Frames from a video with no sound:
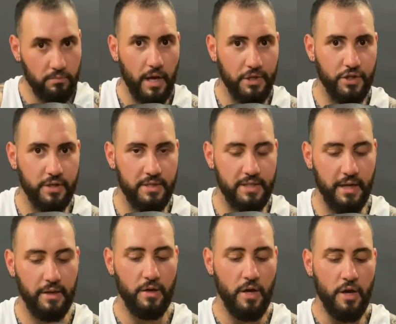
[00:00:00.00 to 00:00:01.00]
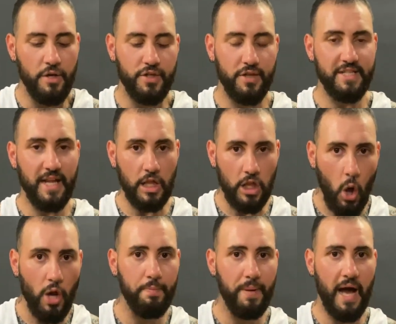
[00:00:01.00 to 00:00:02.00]
as you can see. So there's a
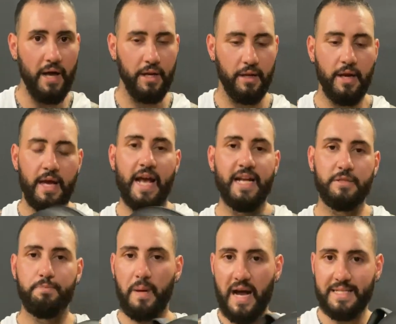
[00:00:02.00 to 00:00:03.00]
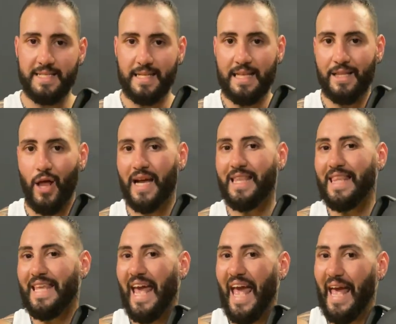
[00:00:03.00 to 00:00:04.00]
lot of padding. It's basically like
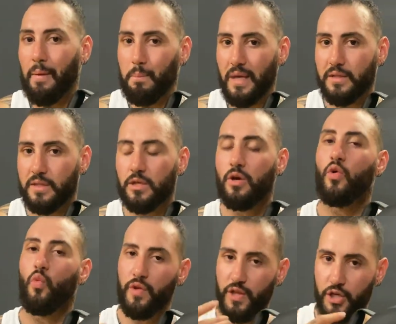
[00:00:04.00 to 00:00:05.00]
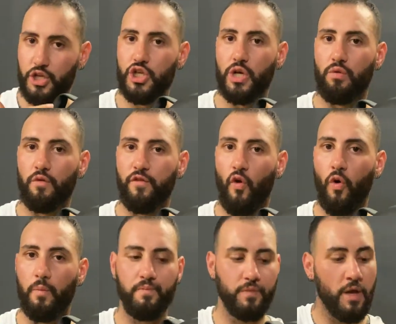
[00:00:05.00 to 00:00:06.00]
the air mitt within a shield
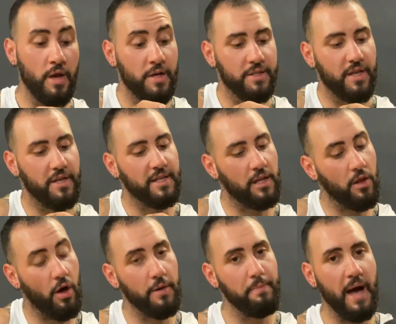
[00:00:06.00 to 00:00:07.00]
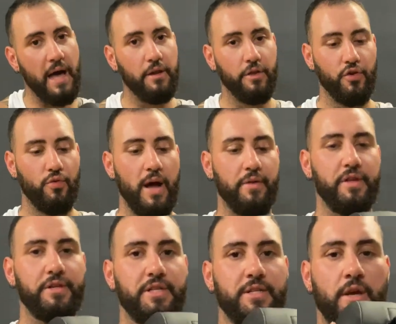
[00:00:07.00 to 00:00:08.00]
form. So there's a lot of padding throughout
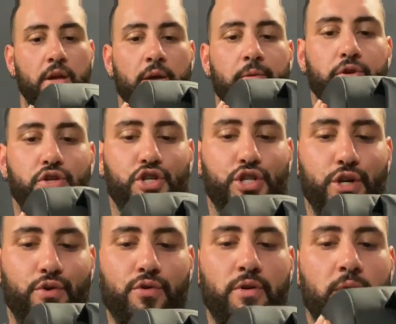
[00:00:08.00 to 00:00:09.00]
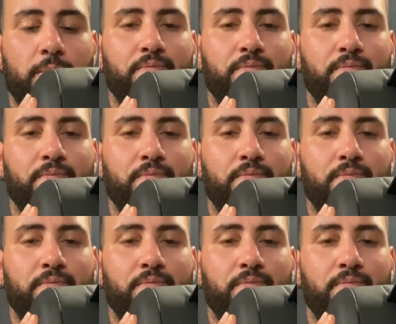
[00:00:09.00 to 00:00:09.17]
this shield,